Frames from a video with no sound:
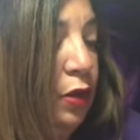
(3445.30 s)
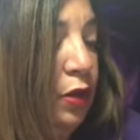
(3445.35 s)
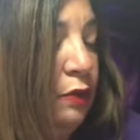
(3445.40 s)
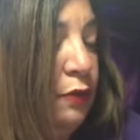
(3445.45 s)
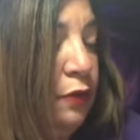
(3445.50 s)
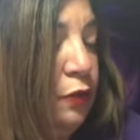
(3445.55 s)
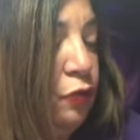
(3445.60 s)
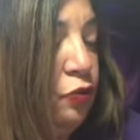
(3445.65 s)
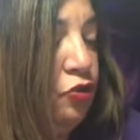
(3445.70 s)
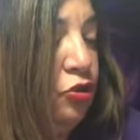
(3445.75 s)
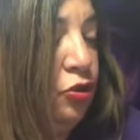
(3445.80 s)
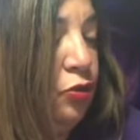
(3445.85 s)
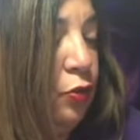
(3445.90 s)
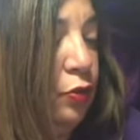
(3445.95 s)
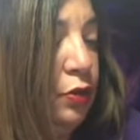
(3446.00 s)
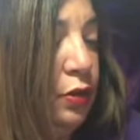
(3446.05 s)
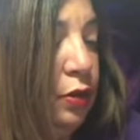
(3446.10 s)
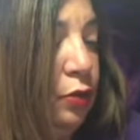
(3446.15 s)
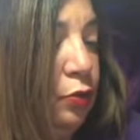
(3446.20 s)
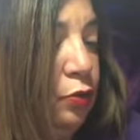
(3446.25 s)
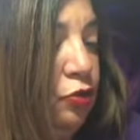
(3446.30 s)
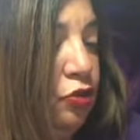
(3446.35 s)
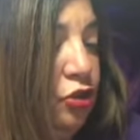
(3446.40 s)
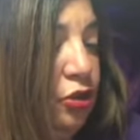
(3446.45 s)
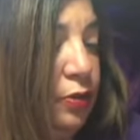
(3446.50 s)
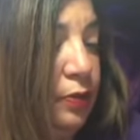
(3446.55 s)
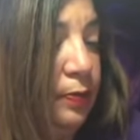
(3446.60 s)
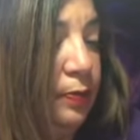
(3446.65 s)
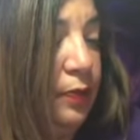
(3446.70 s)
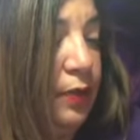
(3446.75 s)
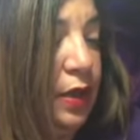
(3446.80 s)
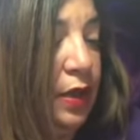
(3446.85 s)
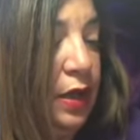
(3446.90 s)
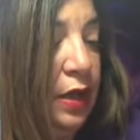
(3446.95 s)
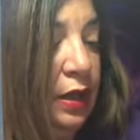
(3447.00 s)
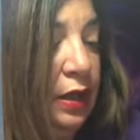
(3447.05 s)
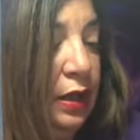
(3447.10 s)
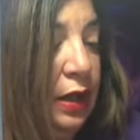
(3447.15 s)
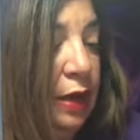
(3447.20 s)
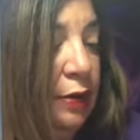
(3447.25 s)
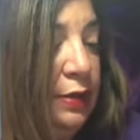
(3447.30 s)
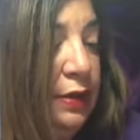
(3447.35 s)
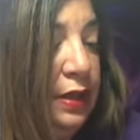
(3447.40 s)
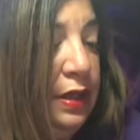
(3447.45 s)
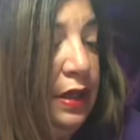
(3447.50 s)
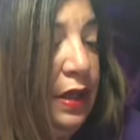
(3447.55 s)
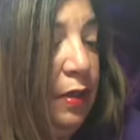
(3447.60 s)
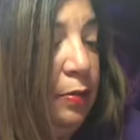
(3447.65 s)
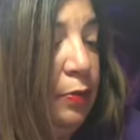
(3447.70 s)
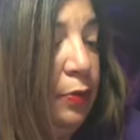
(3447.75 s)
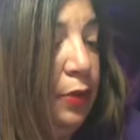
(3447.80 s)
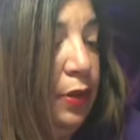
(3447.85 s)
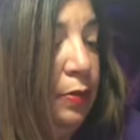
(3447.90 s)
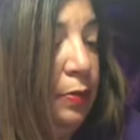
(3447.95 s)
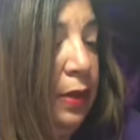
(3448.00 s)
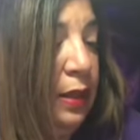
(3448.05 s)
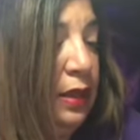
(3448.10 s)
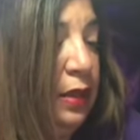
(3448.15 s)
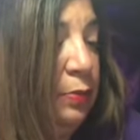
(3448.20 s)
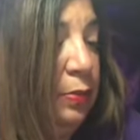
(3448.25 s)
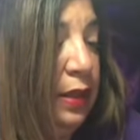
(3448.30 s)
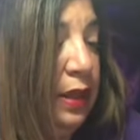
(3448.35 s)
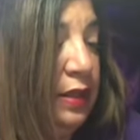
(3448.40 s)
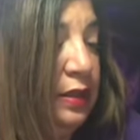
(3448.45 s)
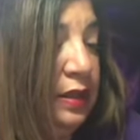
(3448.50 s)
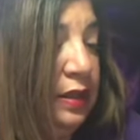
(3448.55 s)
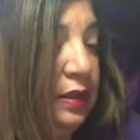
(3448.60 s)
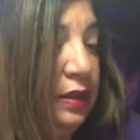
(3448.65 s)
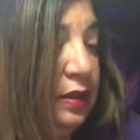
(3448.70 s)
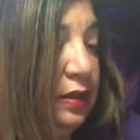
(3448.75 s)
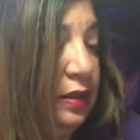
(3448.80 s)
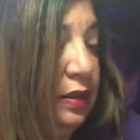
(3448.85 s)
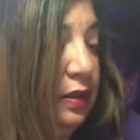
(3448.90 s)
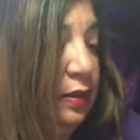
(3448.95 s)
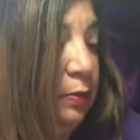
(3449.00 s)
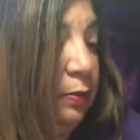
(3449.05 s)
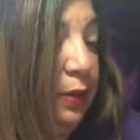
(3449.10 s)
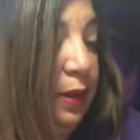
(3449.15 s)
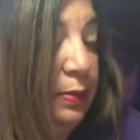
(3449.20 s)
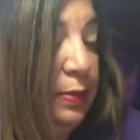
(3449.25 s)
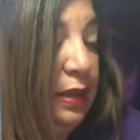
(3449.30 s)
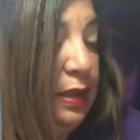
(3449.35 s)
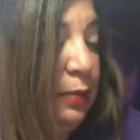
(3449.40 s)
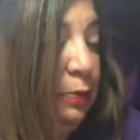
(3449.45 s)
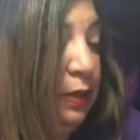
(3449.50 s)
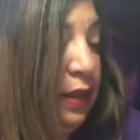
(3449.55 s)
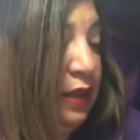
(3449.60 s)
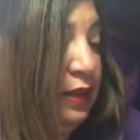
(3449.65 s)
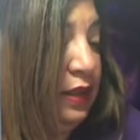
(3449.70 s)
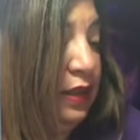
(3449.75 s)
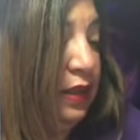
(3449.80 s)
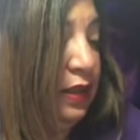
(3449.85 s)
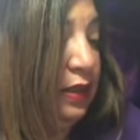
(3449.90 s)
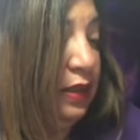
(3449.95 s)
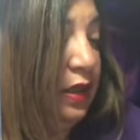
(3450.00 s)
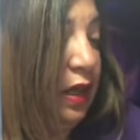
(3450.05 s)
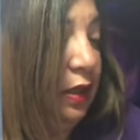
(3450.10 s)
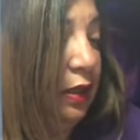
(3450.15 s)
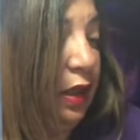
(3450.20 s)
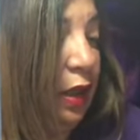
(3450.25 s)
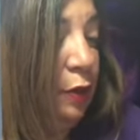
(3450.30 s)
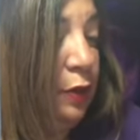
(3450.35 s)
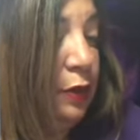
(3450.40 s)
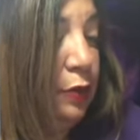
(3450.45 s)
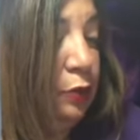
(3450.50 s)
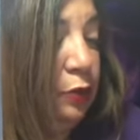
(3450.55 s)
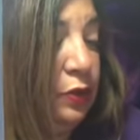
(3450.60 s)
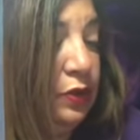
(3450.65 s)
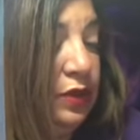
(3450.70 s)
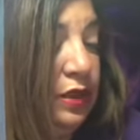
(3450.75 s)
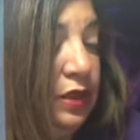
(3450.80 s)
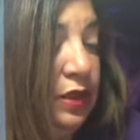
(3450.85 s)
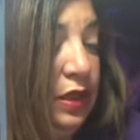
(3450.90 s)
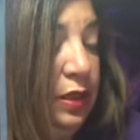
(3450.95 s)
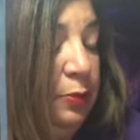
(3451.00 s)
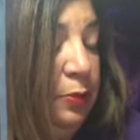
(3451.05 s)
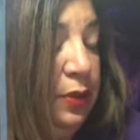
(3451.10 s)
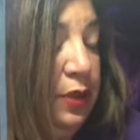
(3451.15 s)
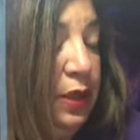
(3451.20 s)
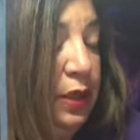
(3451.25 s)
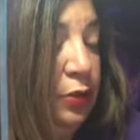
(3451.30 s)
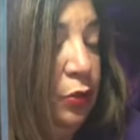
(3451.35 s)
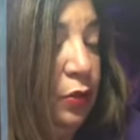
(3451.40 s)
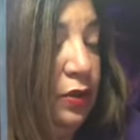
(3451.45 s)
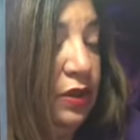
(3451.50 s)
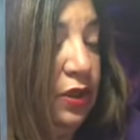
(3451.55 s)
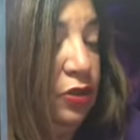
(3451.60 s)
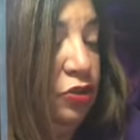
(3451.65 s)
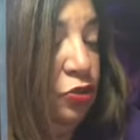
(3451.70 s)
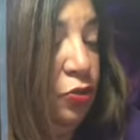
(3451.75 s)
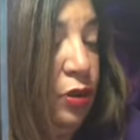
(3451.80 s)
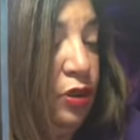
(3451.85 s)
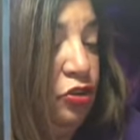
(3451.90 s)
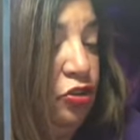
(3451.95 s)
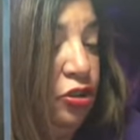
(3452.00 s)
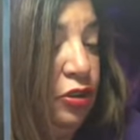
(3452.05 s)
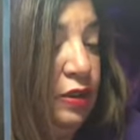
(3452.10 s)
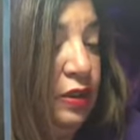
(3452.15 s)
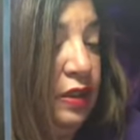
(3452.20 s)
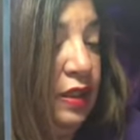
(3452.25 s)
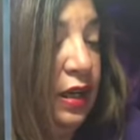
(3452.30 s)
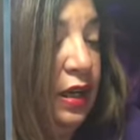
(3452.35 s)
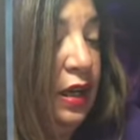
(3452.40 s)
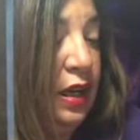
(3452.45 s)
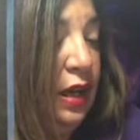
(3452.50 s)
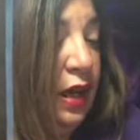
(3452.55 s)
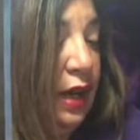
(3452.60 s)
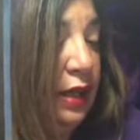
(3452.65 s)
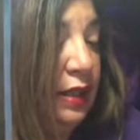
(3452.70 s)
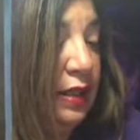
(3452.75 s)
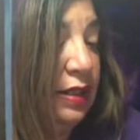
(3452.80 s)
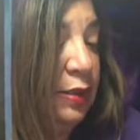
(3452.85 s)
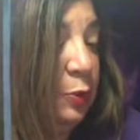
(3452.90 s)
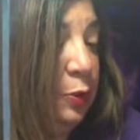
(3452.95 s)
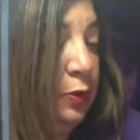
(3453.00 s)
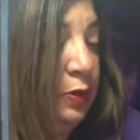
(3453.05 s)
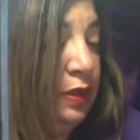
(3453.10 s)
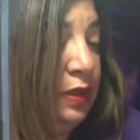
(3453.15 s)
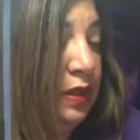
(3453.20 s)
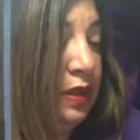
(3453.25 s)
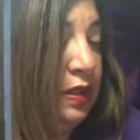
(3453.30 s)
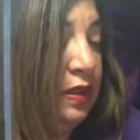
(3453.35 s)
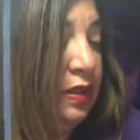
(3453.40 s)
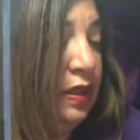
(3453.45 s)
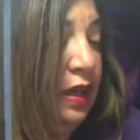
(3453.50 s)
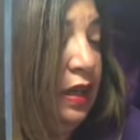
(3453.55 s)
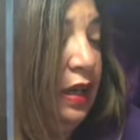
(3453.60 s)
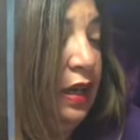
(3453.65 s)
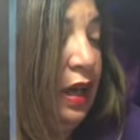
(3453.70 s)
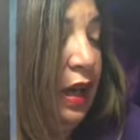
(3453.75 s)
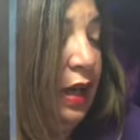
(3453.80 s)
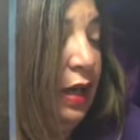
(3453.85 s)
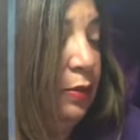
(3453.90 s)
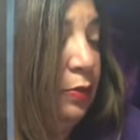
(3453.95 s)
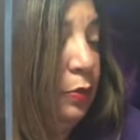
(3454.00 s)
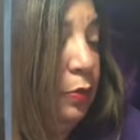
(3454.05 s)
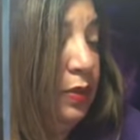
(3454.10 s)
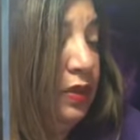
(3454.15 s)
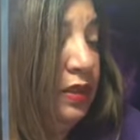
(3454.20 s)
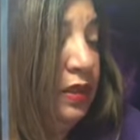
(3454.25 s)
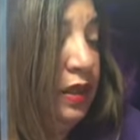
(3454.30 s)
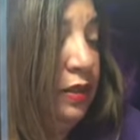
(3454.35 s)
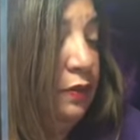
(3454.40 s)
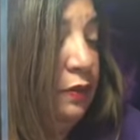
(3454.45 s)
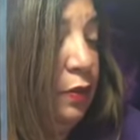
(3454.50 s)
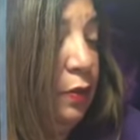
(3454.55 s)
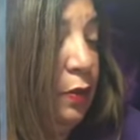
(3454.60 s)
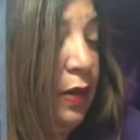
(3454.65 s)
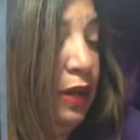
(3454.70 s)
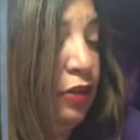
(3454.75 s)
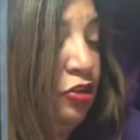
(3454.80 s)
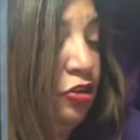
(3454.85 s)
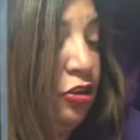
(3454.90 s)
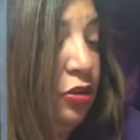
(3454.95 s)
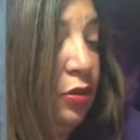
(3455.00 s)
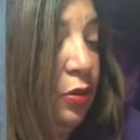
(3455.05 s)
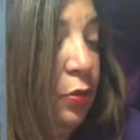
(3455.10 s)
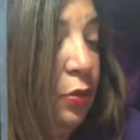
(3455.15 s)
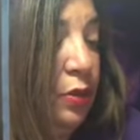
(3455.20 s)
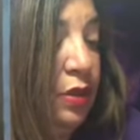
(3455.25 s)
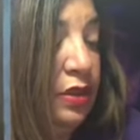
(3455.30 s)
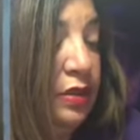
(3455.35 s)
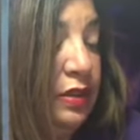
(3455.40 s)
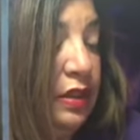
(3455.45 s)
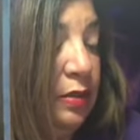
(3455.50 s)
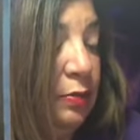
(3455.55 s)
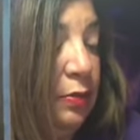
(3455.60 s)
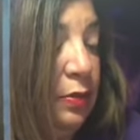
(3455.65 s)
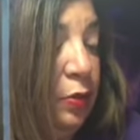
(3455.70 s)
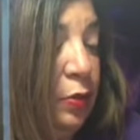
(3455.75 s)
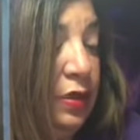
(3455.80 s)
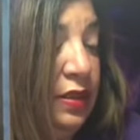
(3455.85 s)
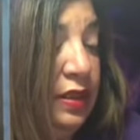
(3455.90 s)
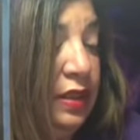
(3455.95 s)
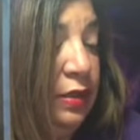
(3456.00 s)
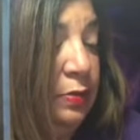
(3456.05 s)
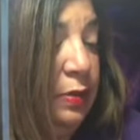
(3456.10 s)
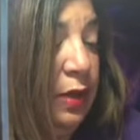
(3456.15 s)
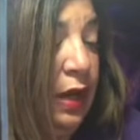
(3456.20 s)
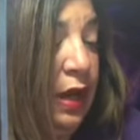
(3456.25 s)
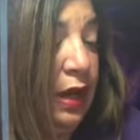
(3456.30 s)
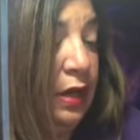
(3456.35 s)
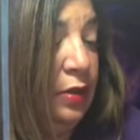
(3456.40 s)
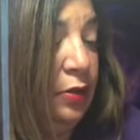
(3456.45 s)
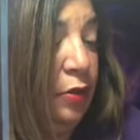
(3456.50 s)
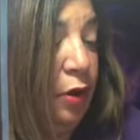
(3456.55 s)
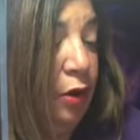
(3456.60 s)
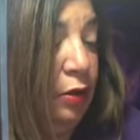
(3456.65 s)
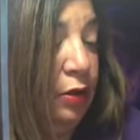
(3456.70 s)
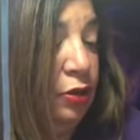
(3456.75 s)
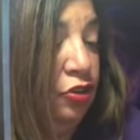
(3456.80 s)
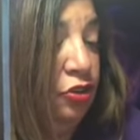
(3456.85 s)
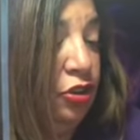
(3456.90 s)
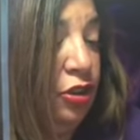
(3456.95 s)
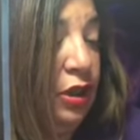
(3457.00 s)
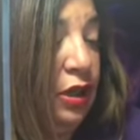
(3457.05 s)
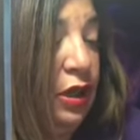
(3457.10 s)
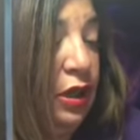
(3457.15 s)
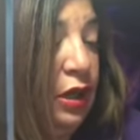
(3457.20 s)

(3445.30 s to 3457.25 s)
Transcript: confusion or delusion. Clarity can bring many blessings, many blessings, allowing you to see deeply into situations and experiences and receive direction, wisdom, wisdom, and knowledge.